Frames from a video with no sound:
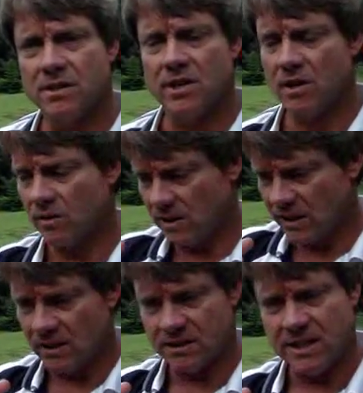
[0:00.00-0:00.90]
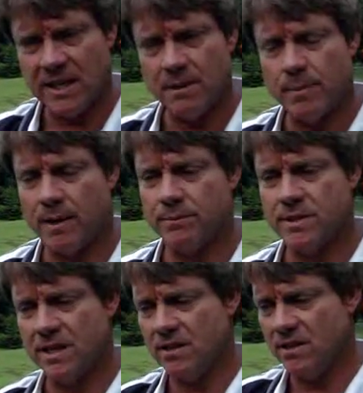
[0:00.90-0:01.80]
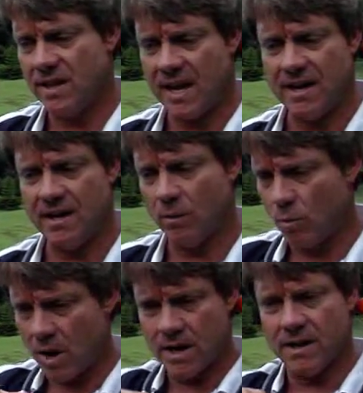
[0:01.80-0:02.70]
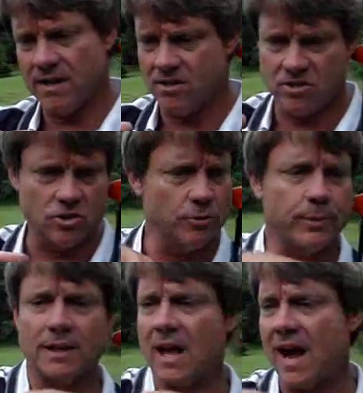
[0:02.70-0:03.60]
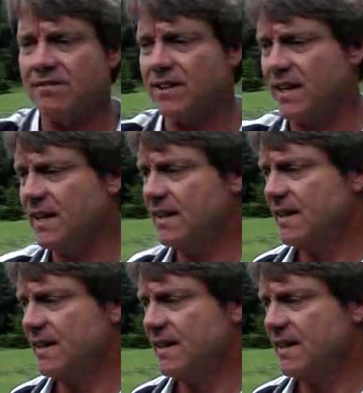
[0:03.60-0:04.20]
Little teeny bumps that it's super lively.